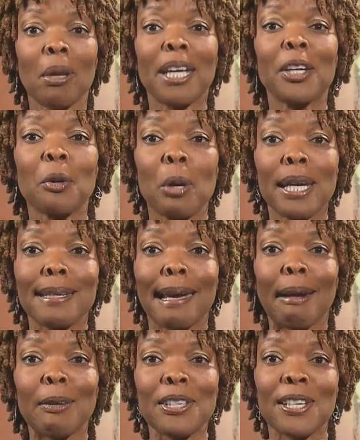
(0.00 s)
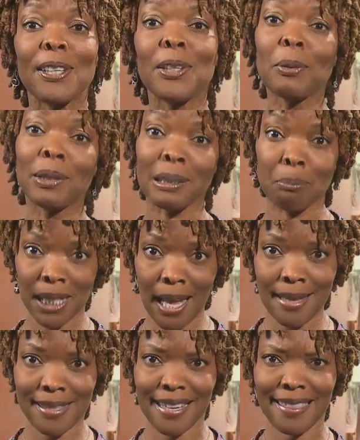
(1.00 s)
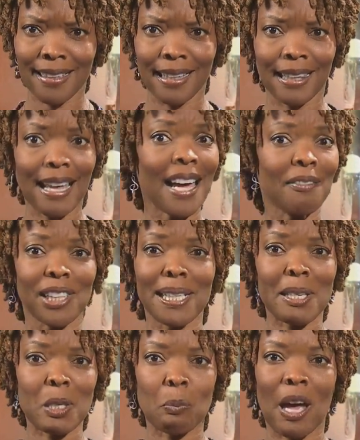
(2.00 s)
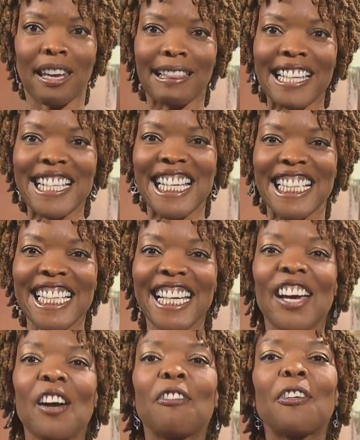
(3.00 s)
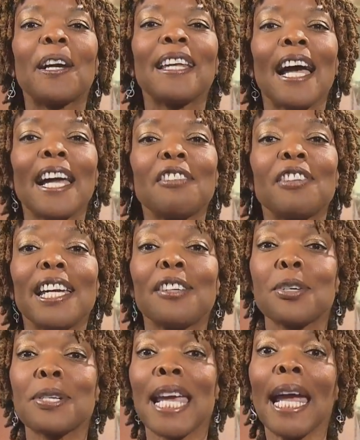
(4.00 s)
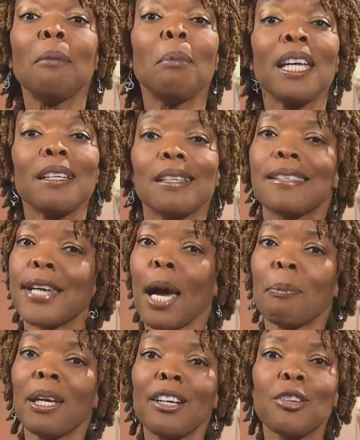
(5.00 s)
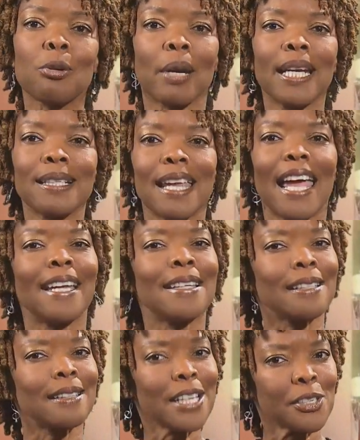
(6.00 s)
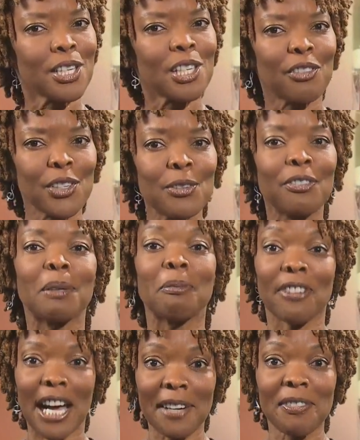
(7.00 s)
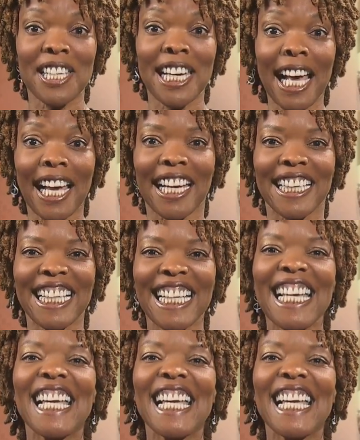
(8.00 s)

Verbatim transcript: make your way down to UN Plaza, the liveliest spot in the city, for a night of entertainment, shopping, drinks, and delicious food from 5 to 9.